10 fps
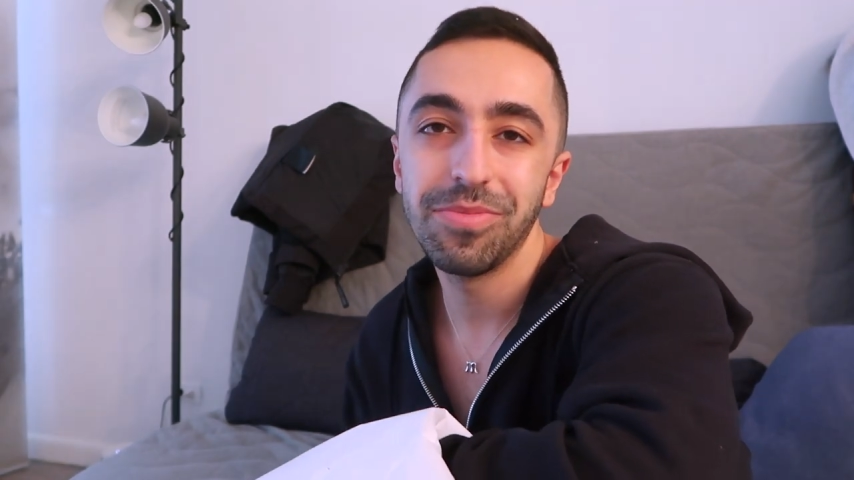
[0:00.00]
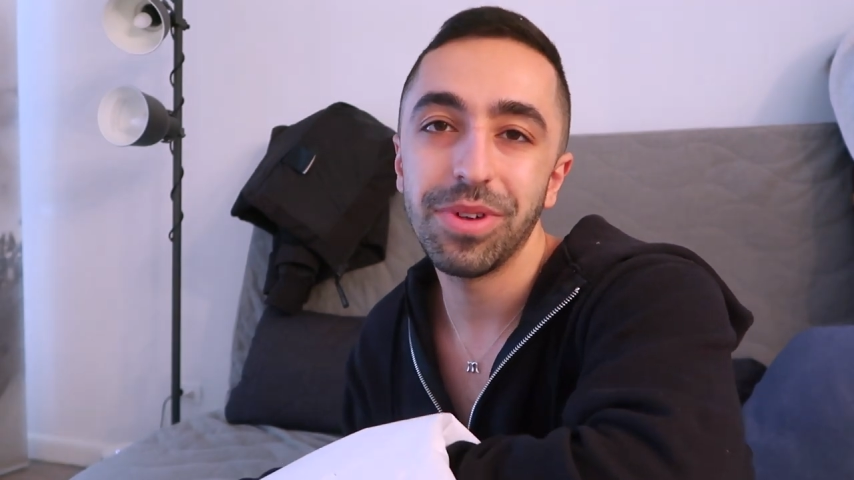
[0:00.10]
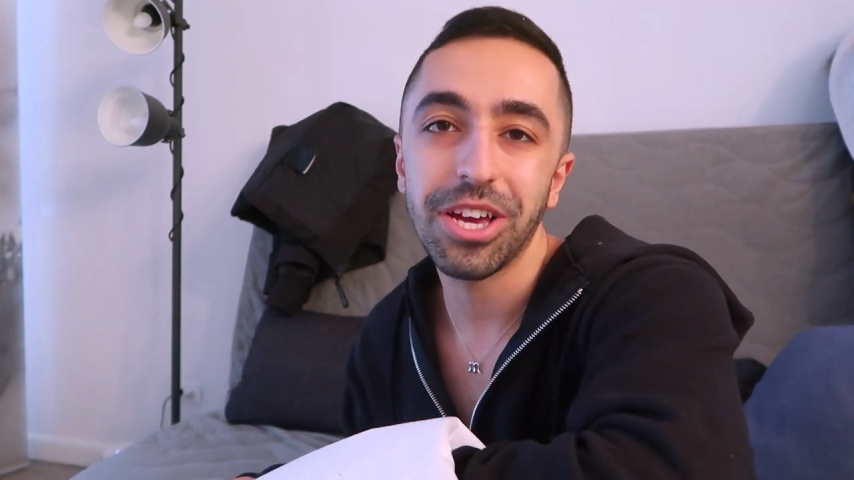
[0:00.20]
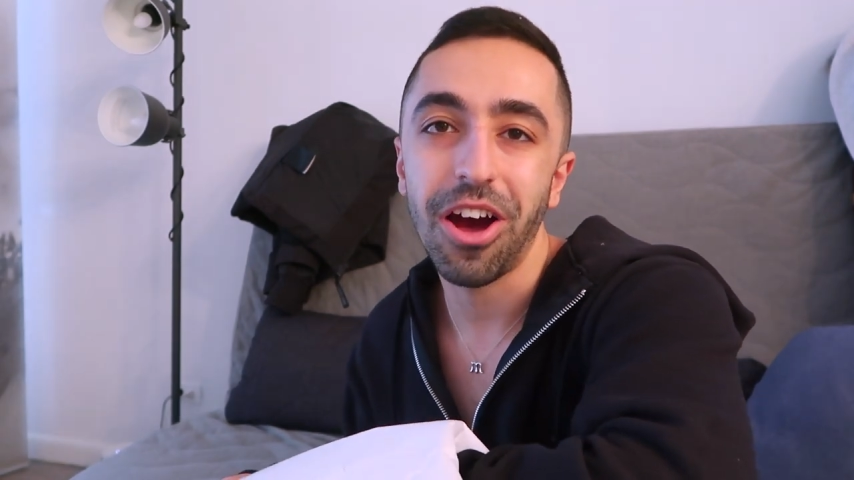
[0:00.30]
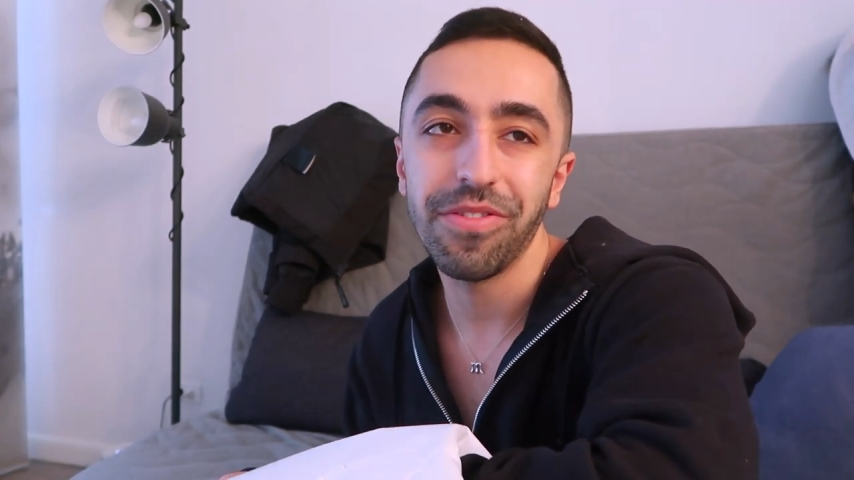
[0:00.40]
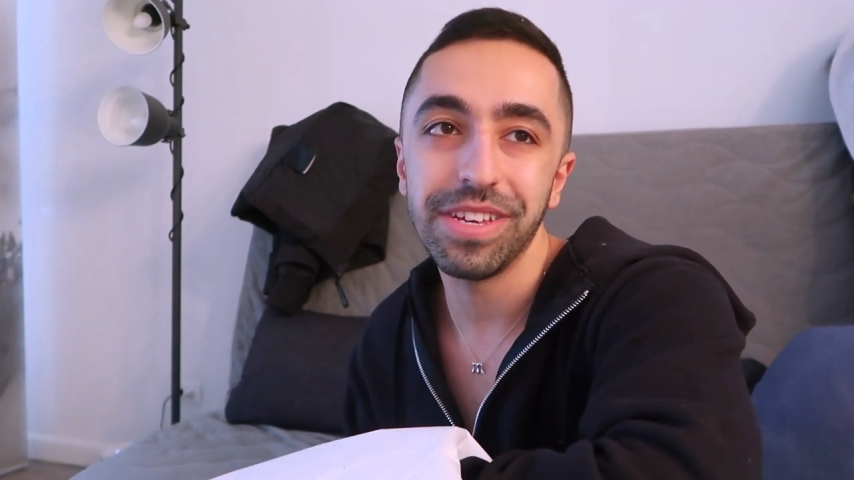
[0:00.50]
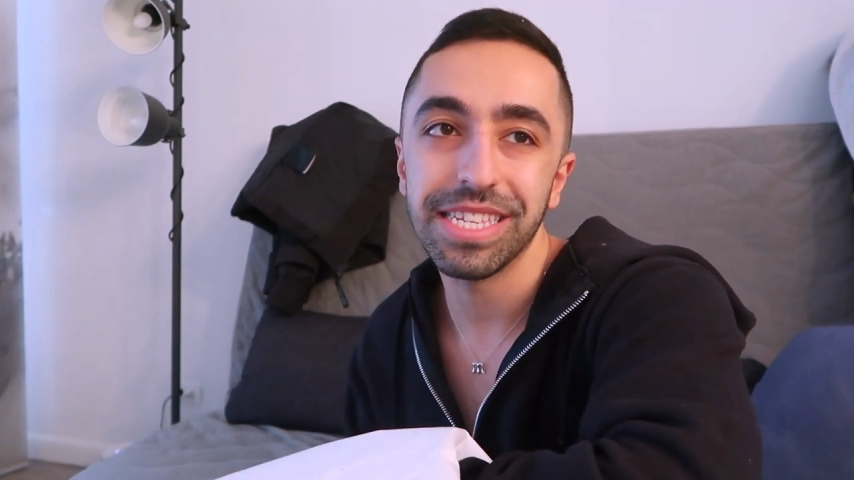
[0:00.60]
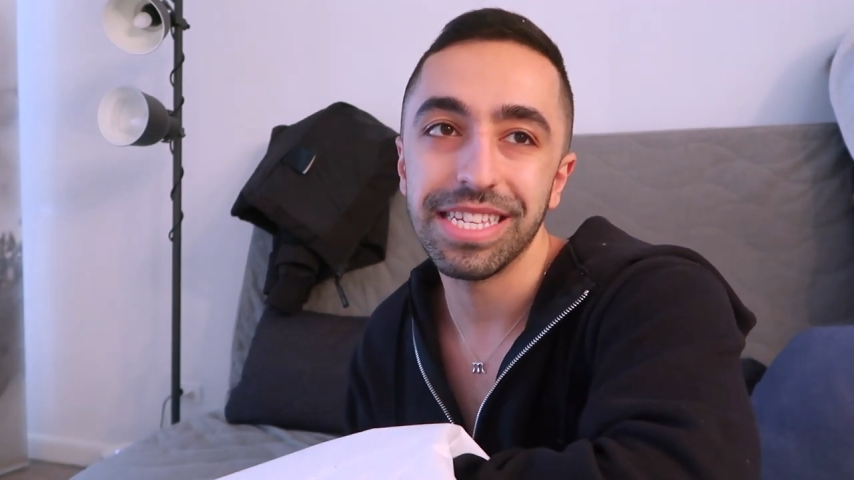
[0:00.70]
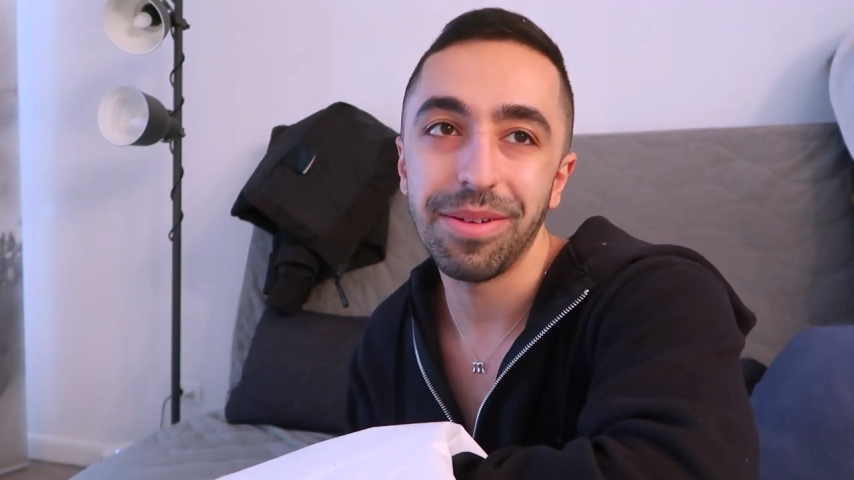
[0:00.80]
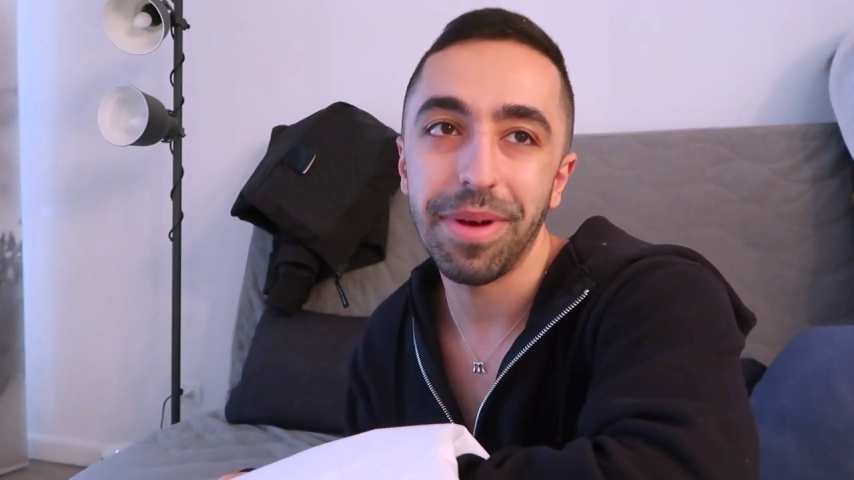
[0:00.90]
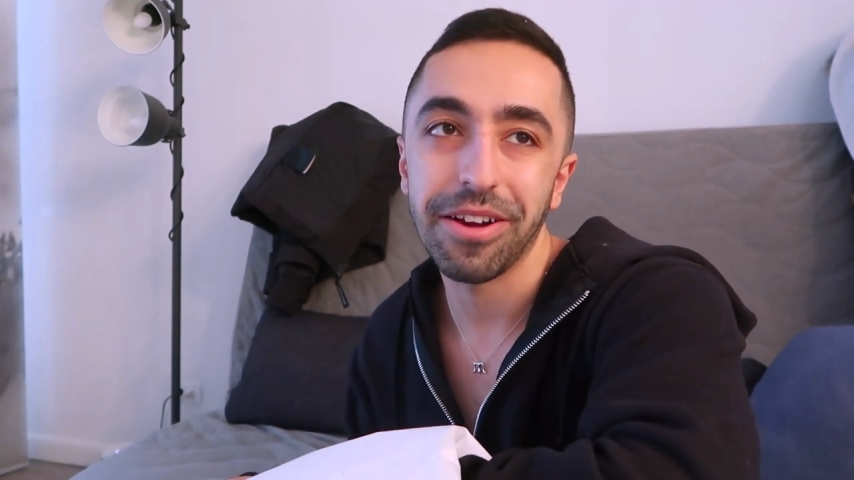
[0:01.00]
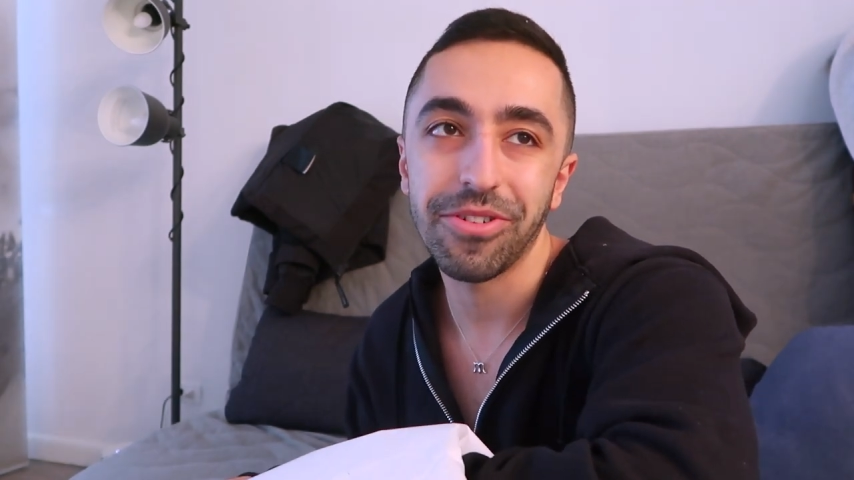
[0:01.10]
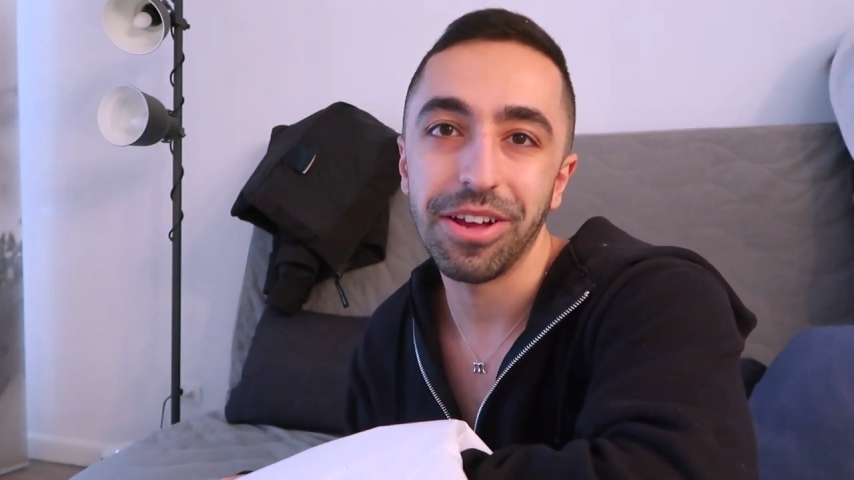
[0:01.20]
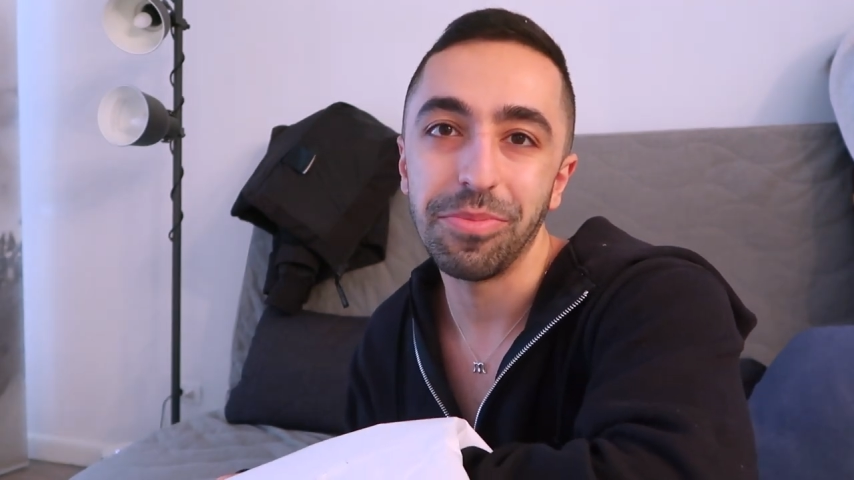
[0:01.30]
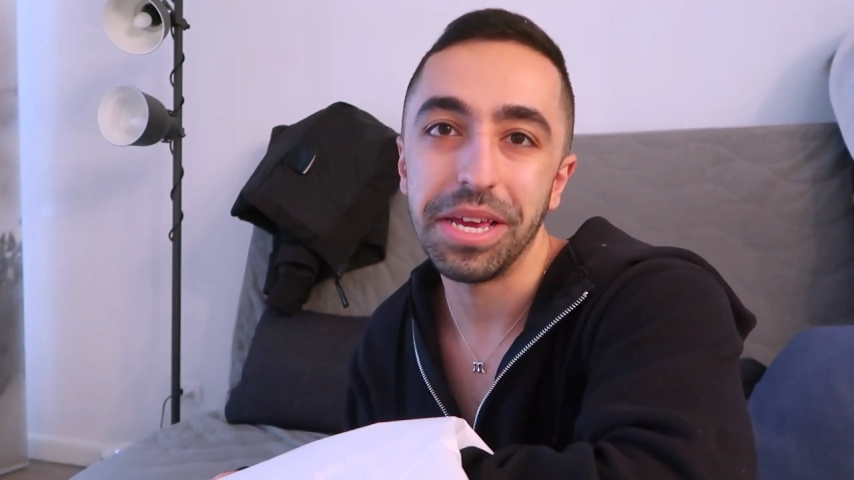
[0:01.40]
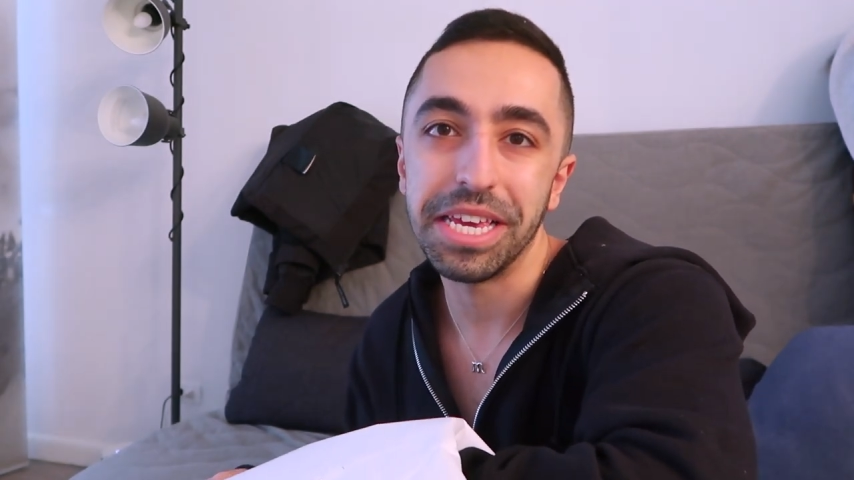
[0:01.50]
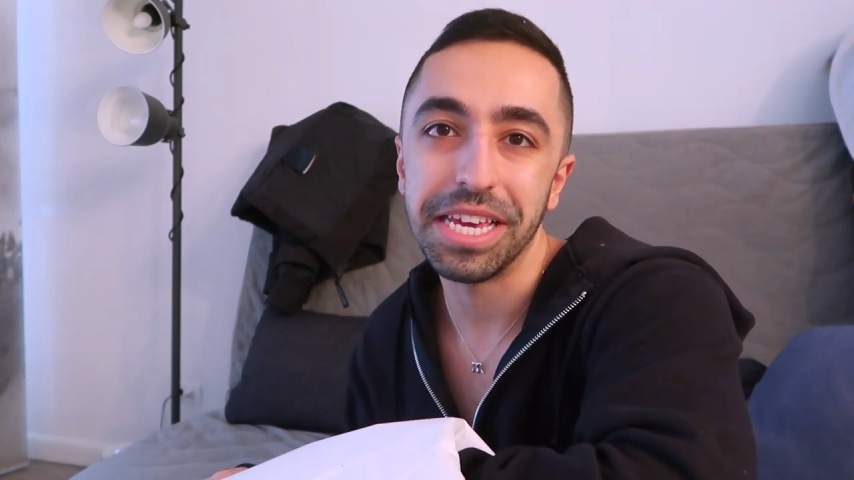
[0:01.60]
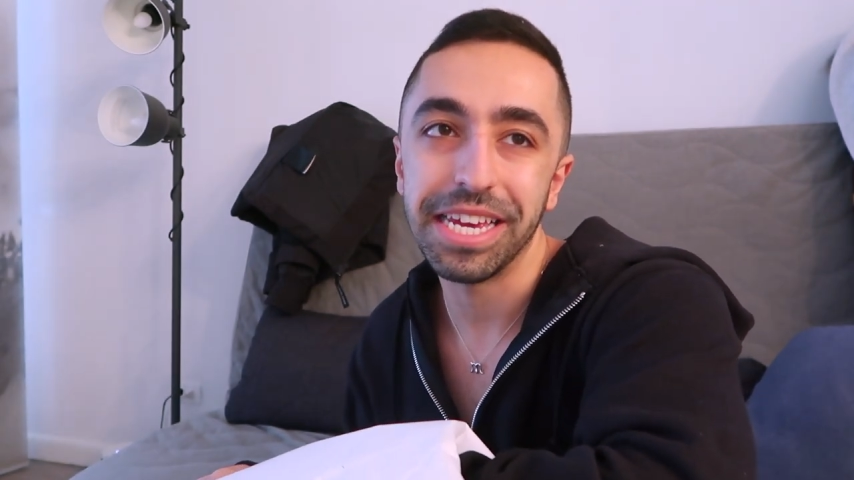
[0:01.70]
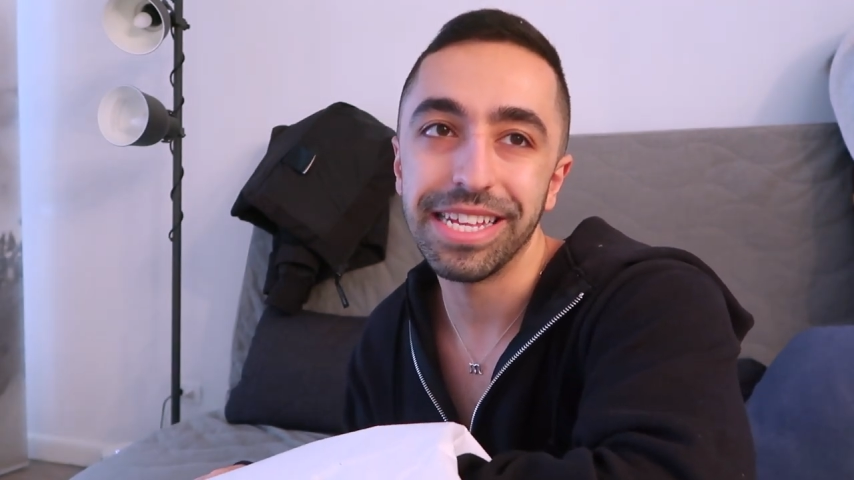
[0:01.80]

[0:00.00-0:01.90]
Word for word: My coffee is in the background making